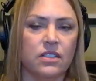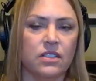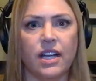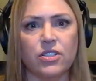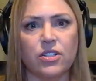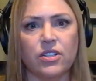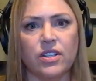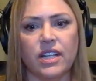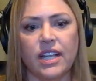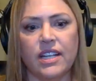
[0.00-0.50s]

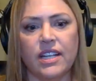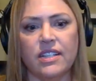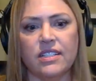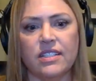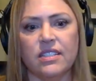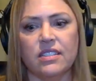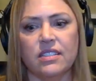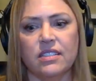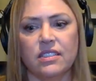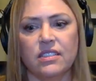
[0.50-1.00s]
Yeah, so the
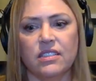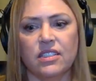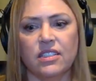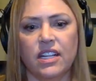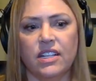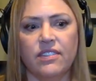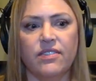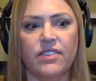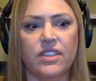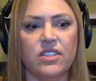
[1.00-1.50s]
case
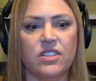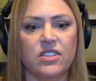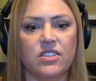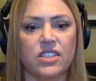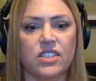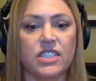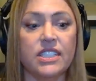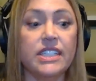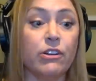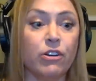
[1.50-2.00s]
kind of
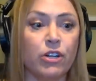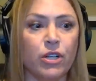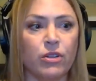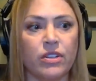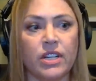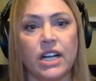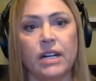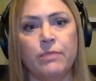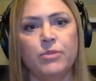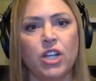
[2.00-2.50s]
the
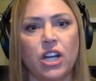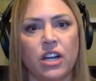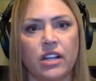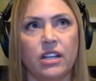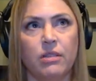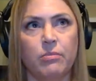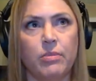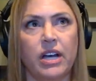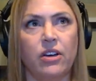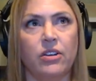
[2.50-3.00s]
scenario that I'm
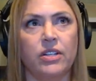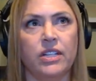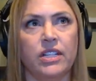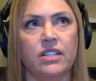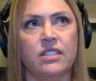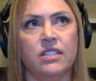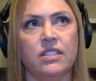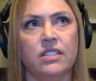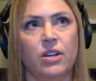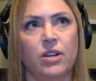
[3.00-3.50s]
talking
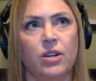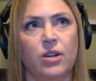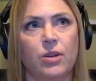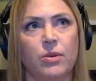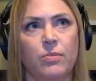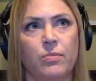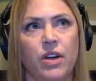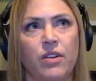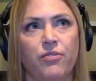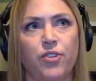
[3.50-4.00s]
about is
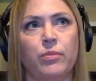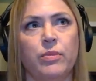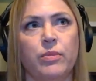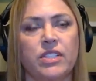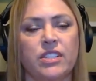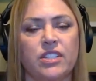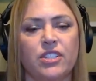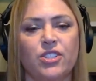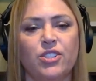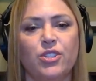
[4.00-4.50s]
um, a
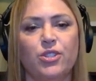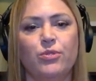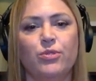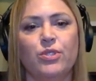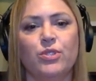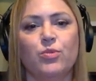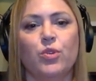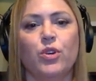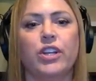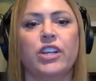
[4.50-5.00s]
pharmacist
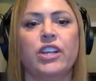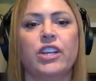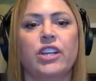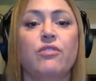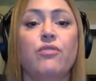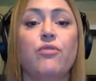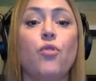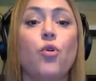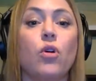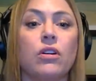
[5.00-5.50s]
who is
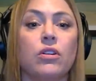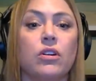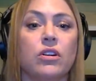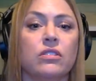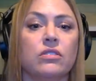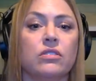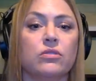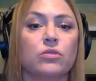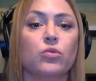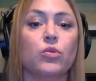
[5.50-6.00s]
working for
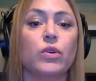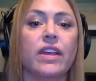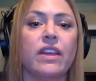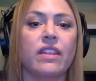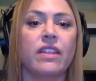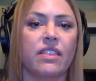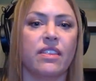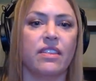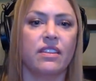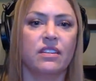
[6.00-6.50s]
or
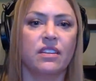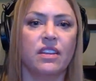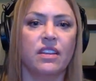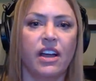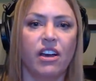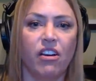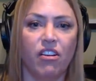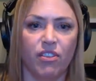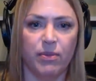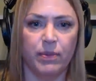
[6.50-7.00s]
with
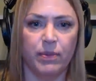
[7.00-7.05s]
a